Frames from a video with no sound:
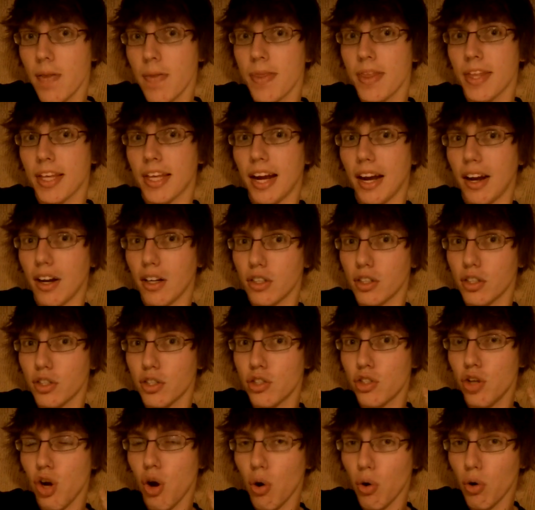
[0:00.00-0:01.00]
the character's
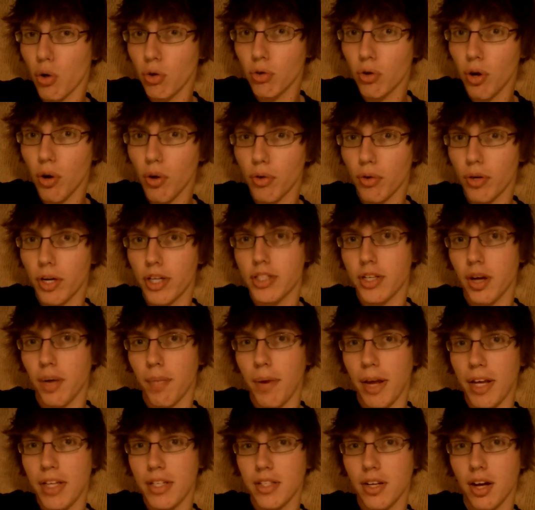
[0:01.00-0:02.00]
total growth rates are
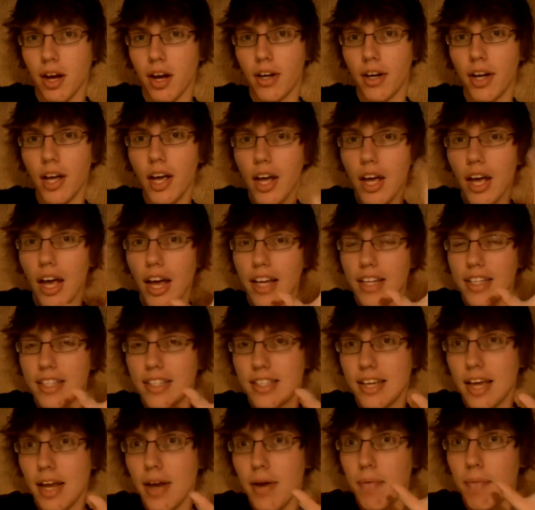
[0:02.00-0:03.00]
based on a
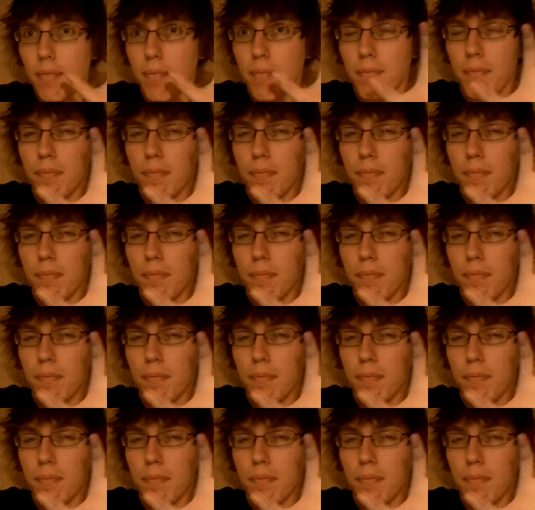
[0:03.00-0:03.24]
set